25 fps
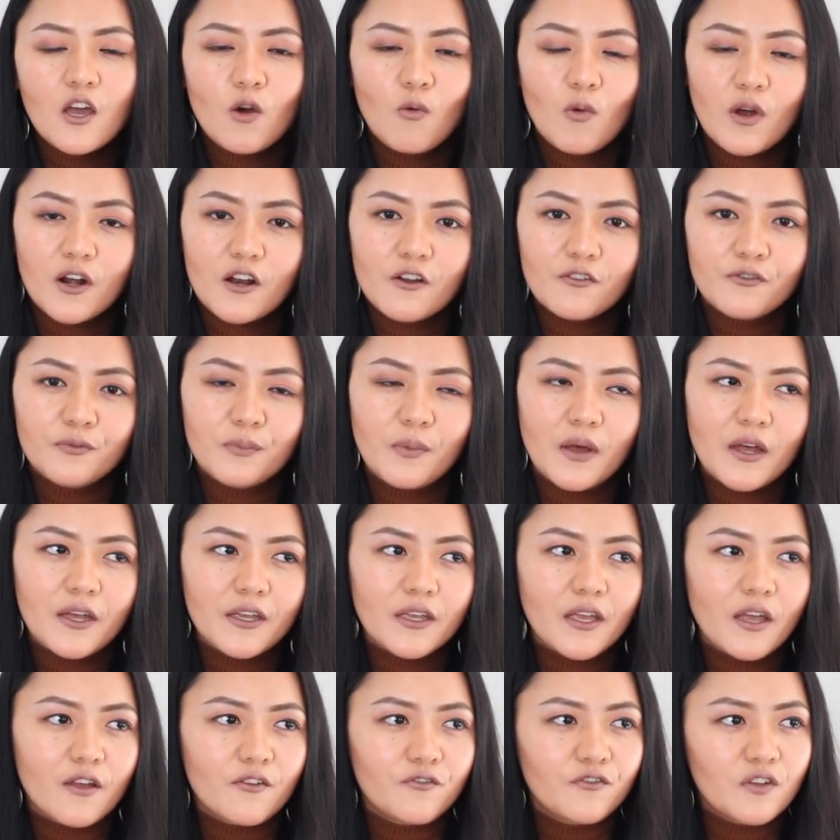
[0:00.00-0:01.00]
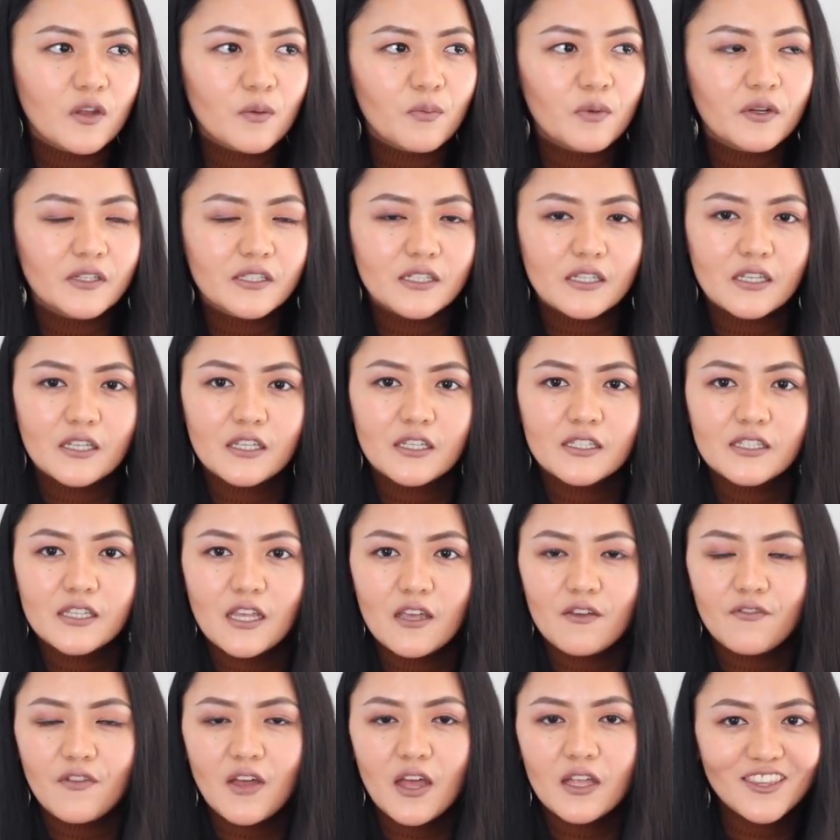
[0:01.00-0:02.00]
One of my favorites is
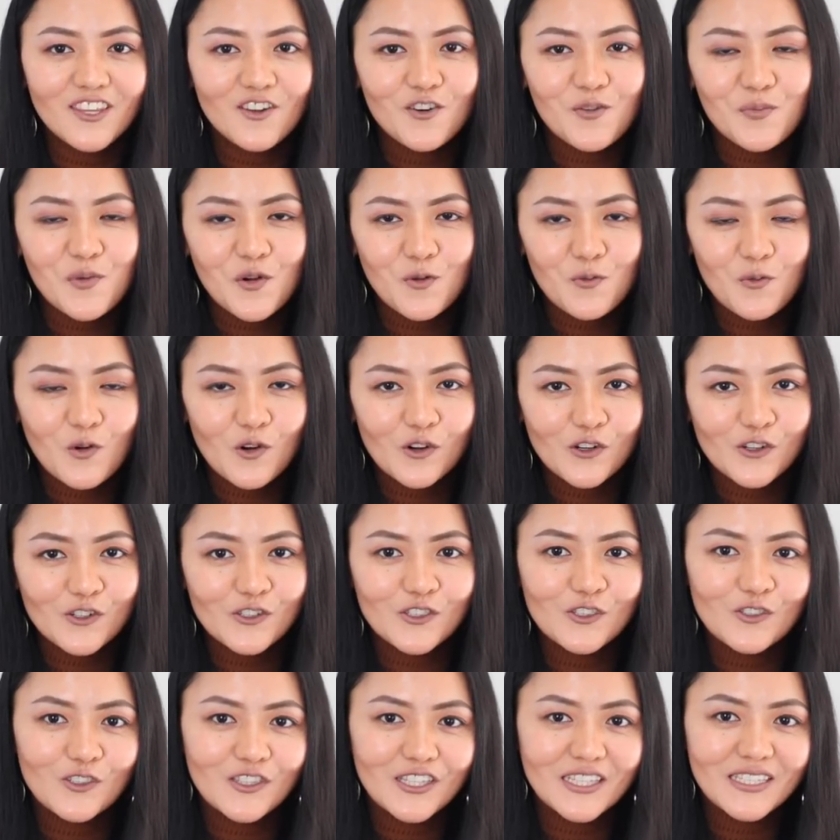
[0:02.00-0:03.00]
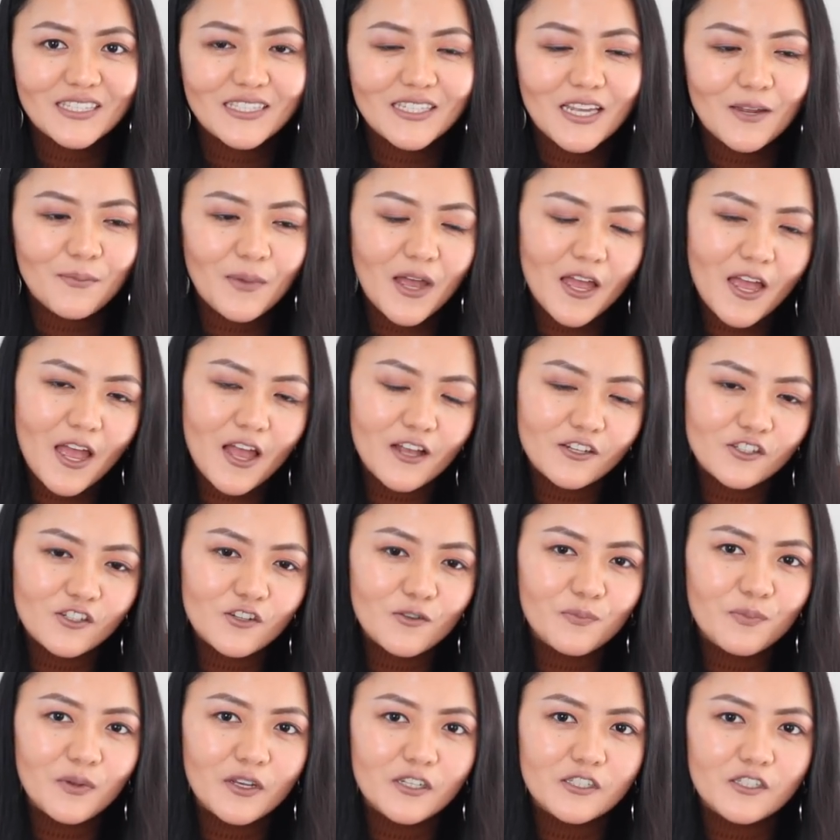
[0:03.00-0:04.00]
Avène thermal water, so this time I
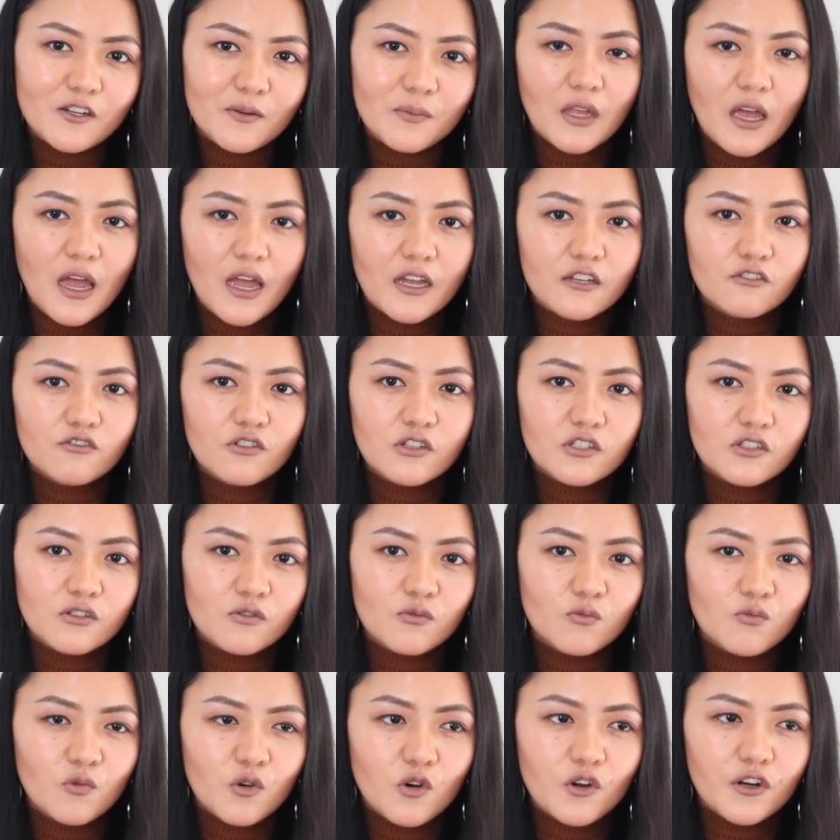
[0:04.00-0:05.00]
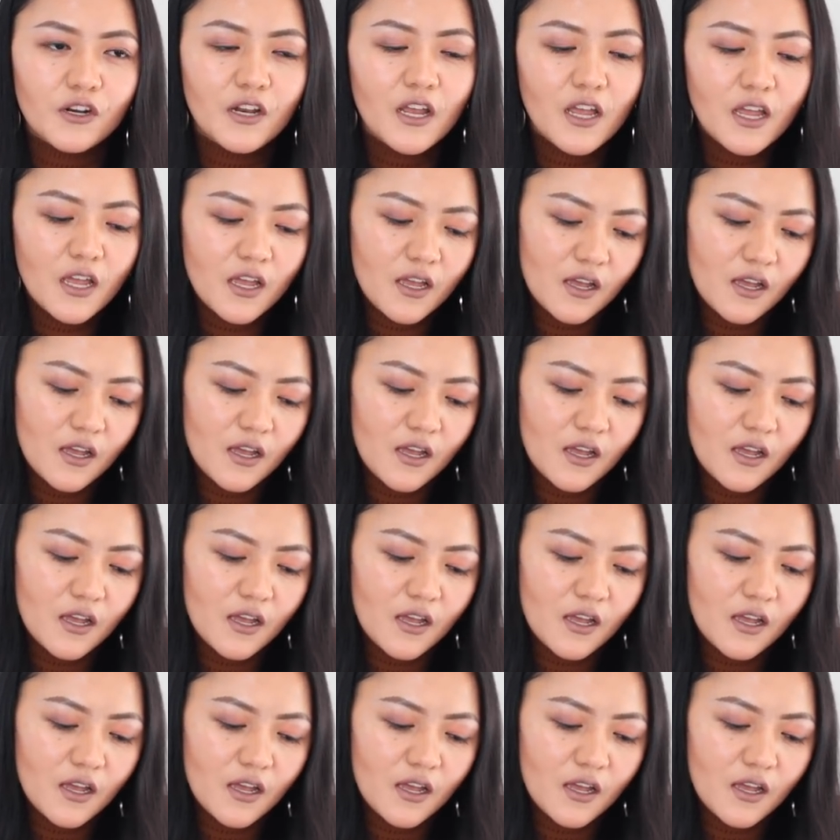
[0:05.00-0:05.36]
actually picked up hydration one.